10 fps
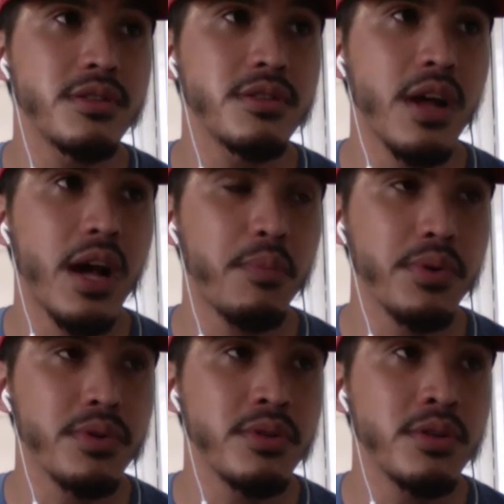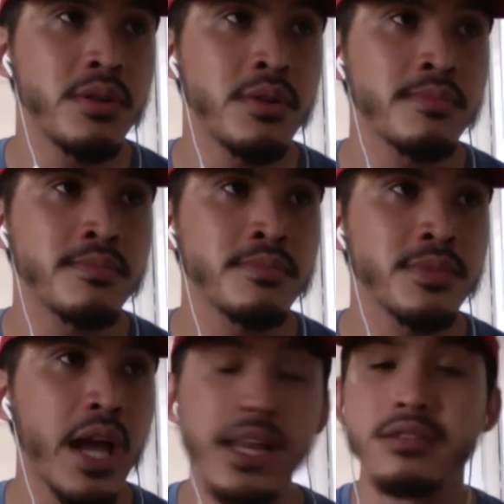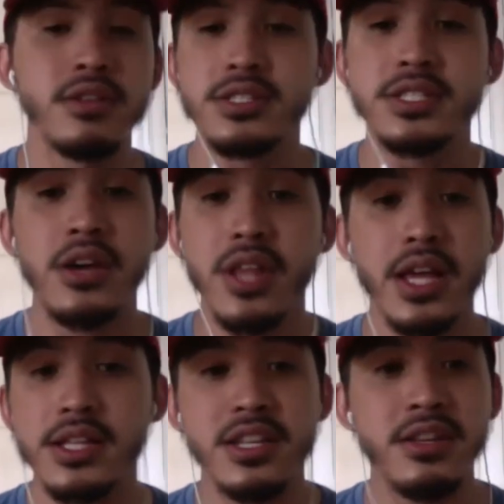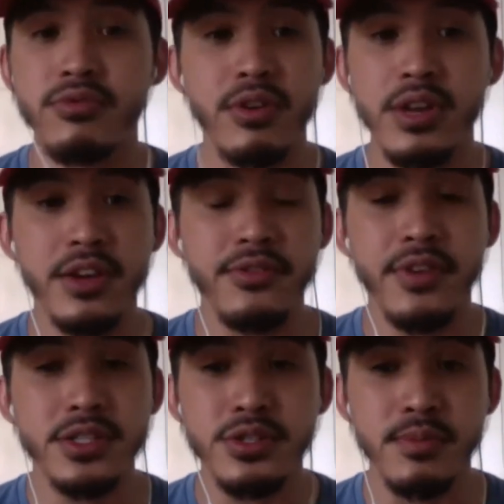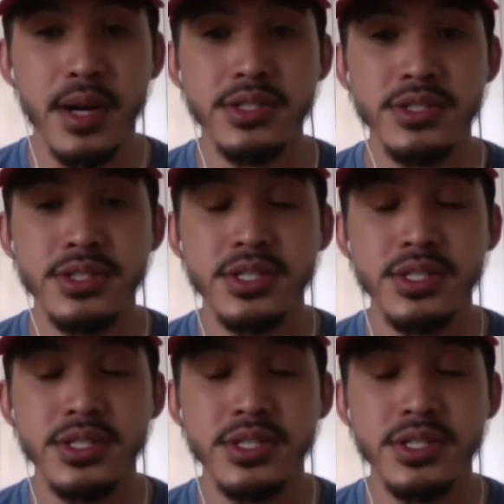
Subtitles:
happened, and it sounded like it didn't really affect you much.